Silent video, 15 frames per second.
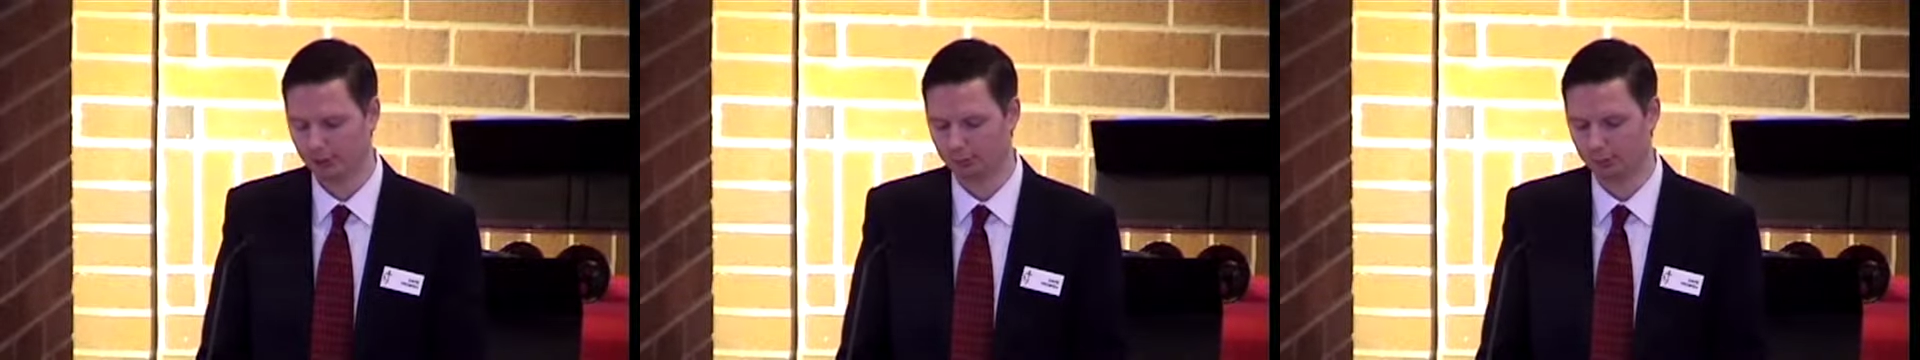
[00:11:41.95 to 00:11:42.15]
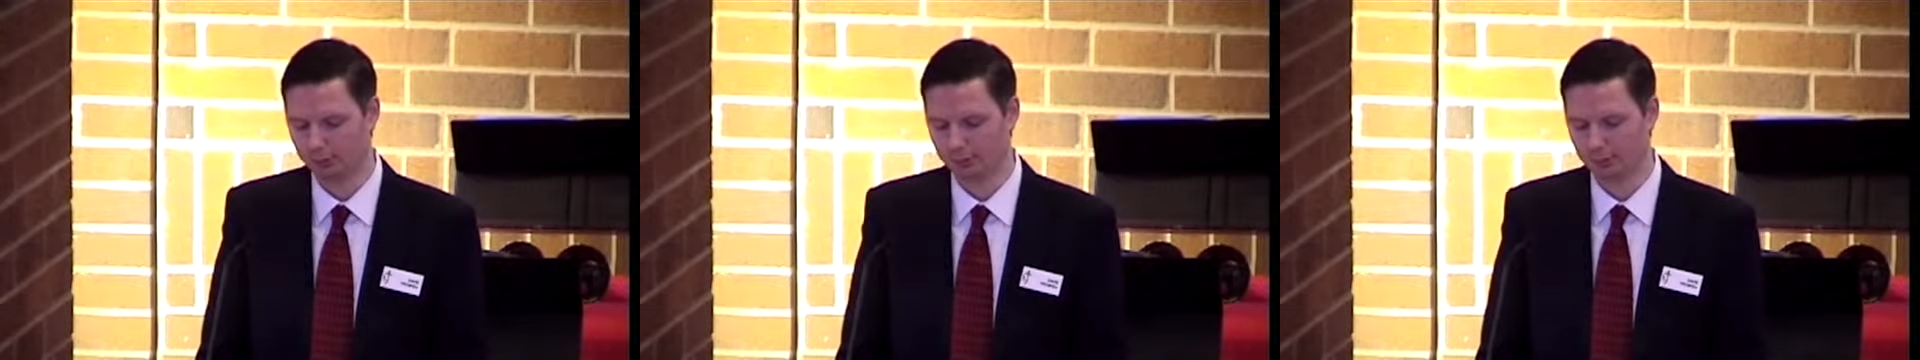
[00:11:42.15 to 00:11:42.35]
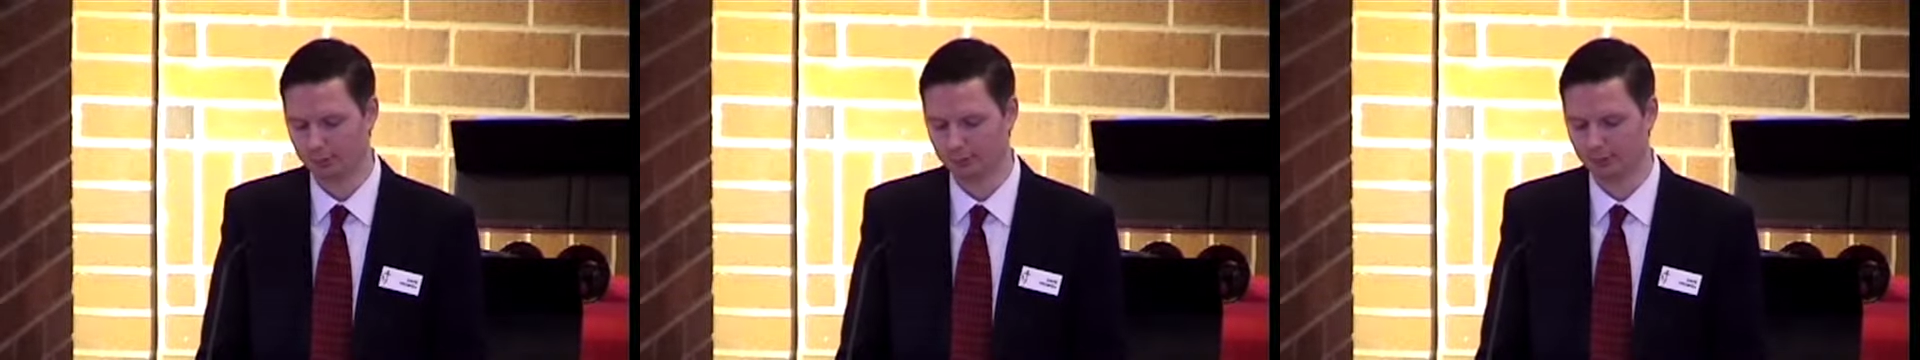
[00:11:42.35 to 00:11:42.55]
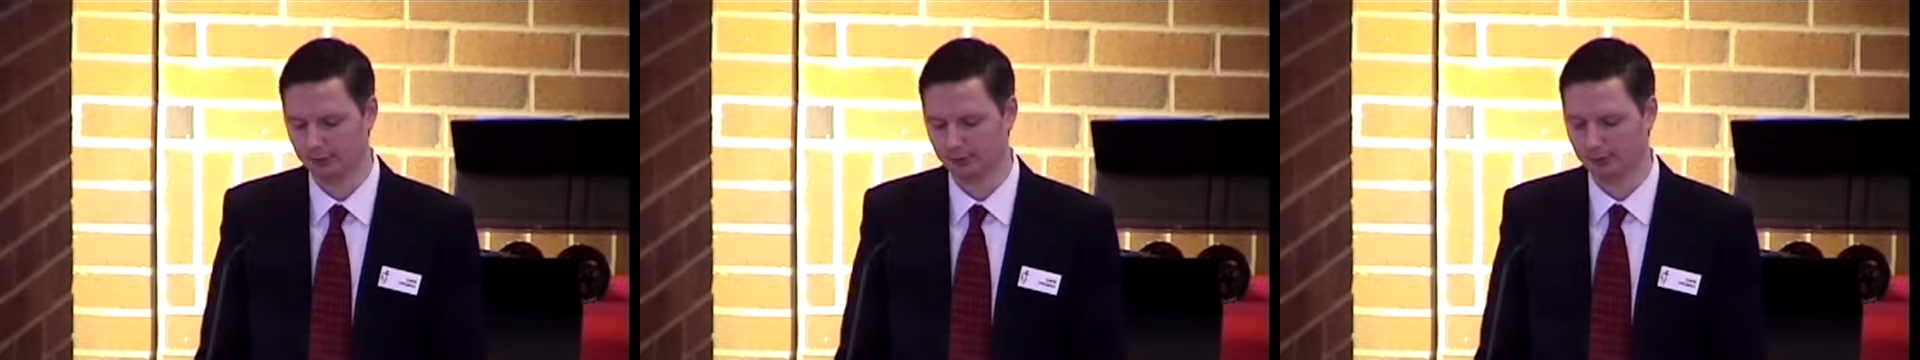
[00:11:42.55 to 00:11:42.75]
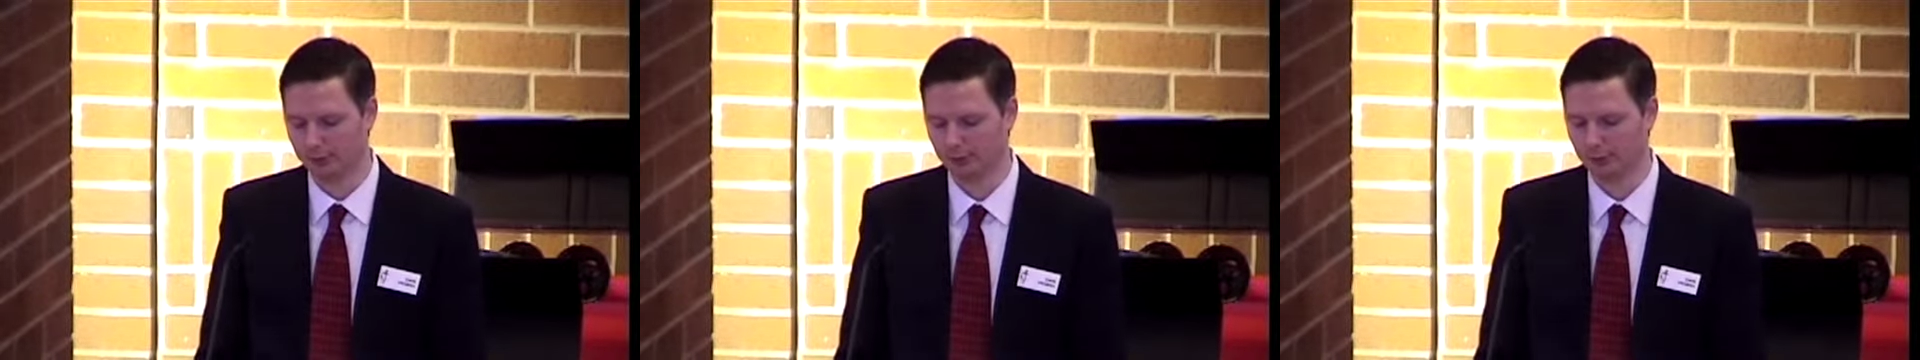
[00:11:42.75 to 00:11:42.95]
to busy herself
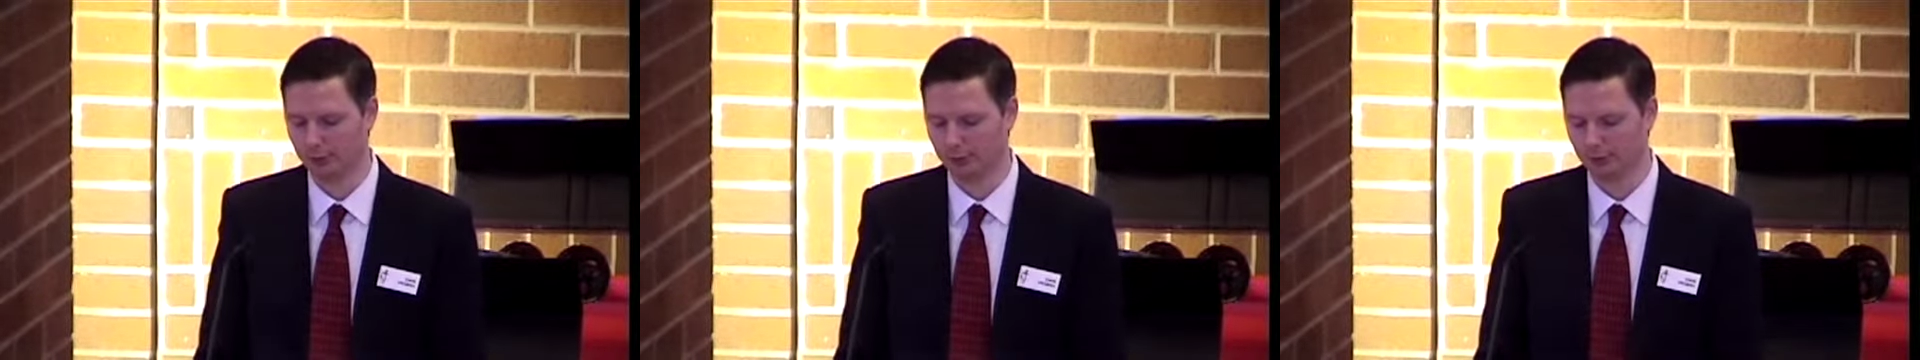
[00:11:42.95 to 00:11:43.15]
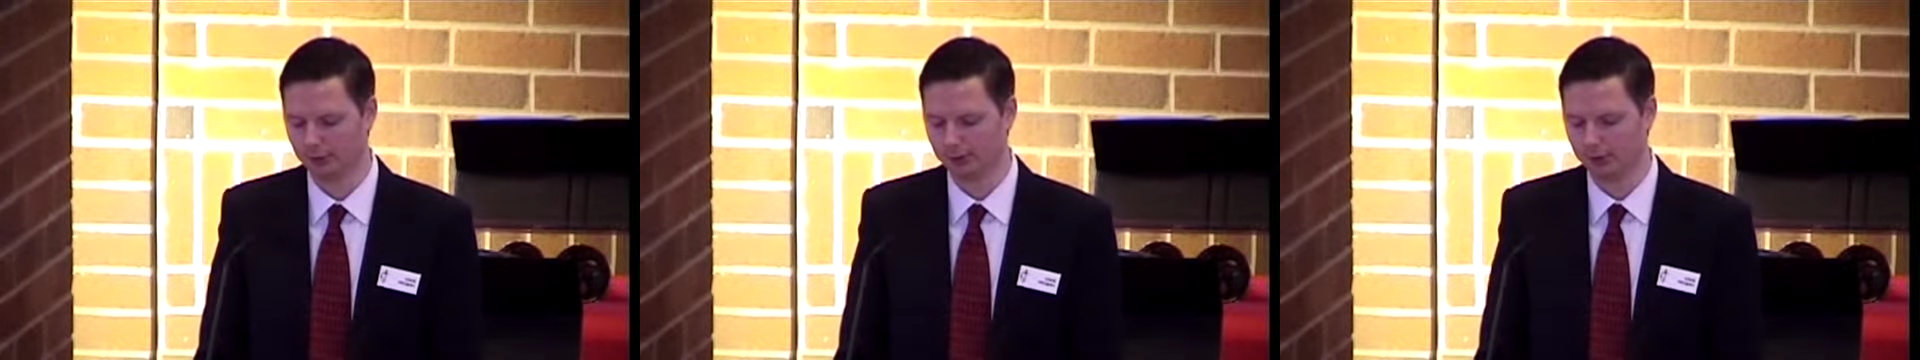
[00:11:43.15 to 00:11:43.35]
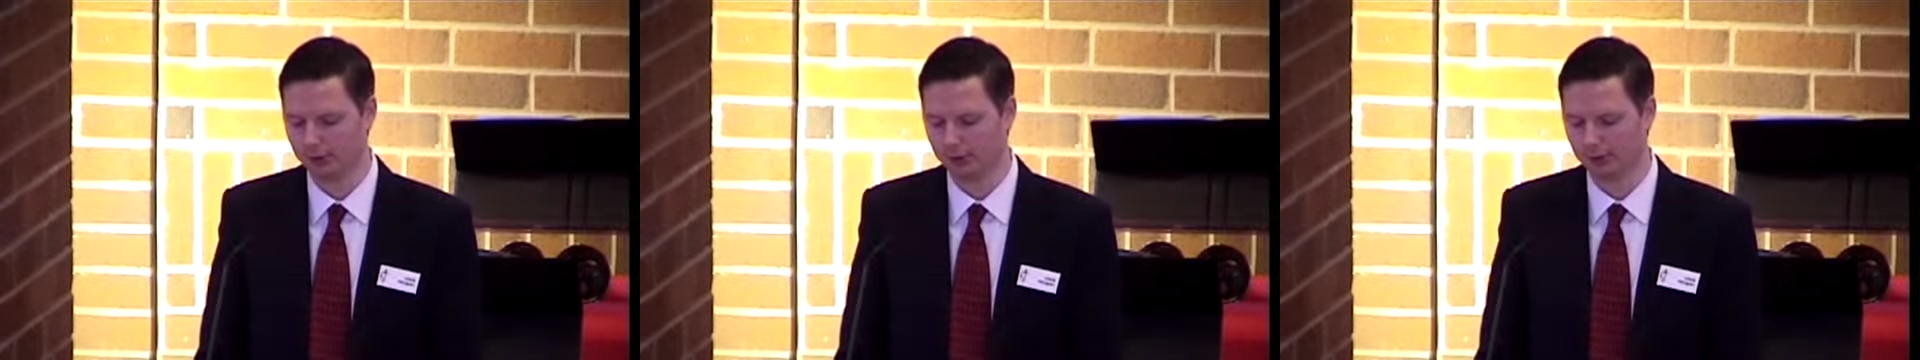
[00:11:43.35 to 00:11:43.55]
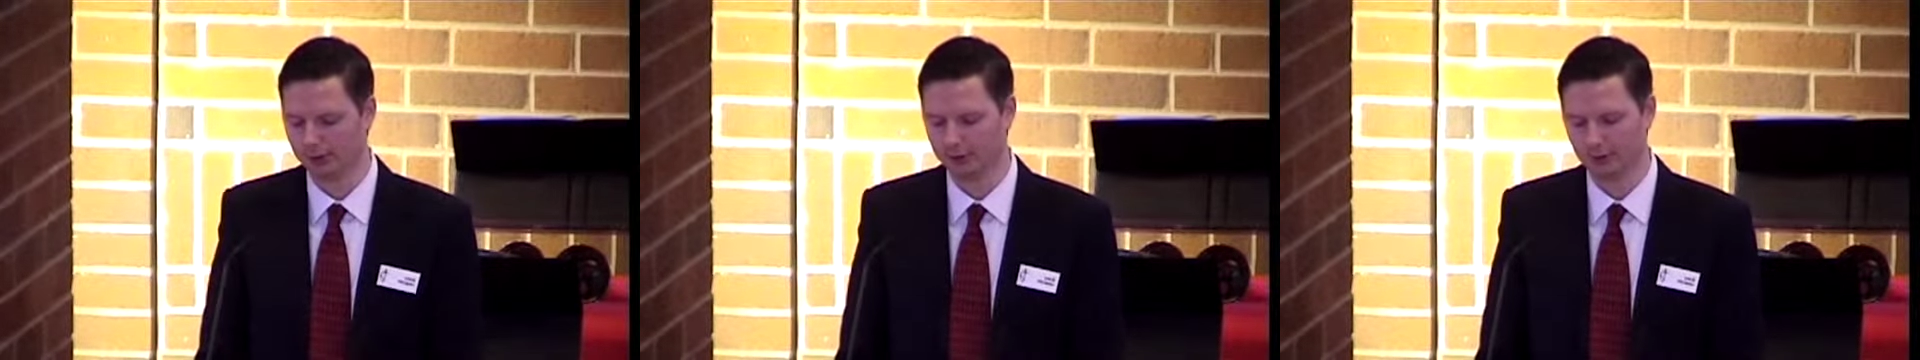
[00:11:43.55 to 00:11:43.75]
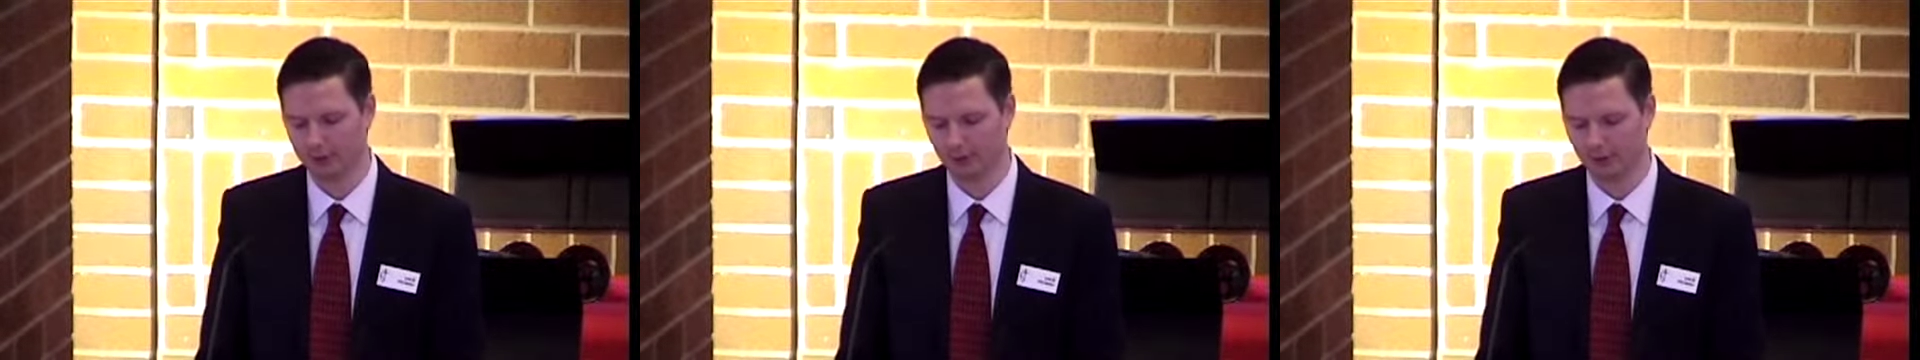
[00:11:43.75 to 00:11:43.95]
with chores that could
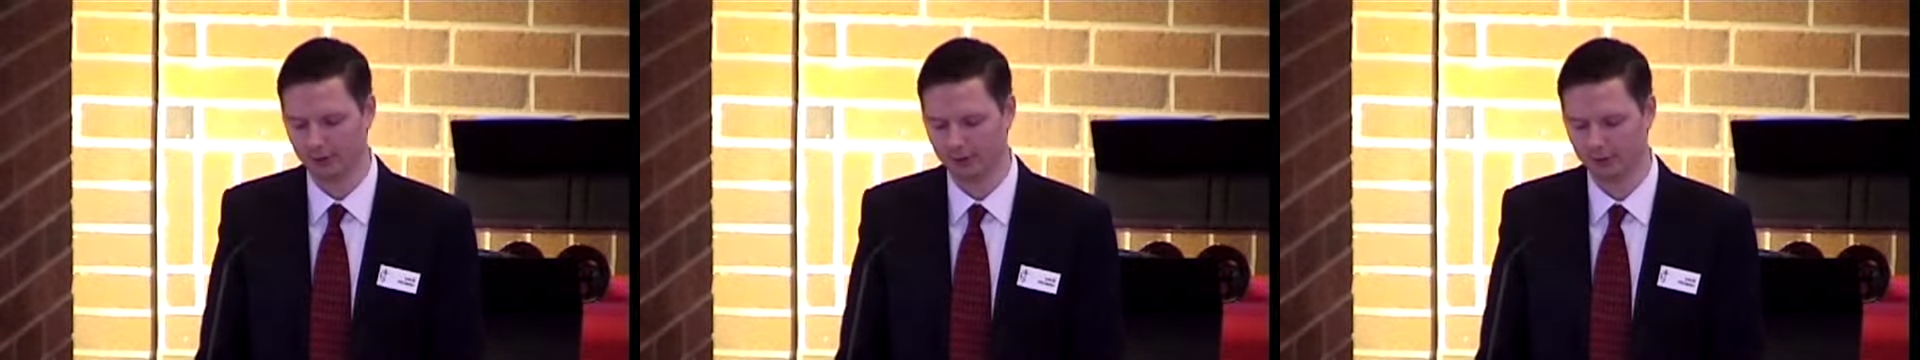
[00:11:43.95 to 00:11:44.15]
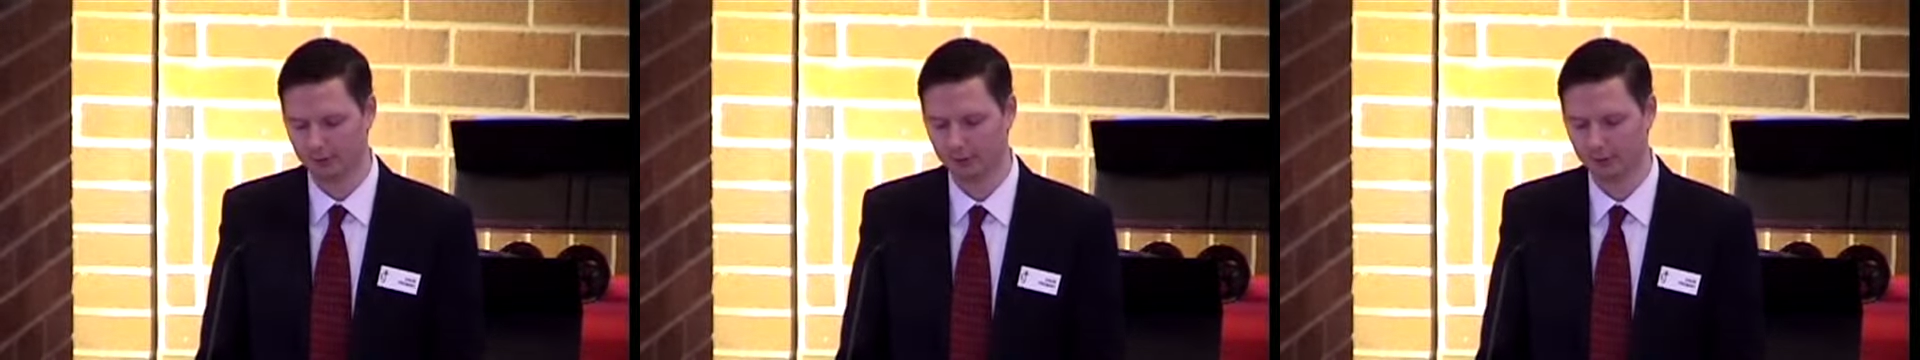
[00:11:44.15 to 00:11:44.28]
easily wait,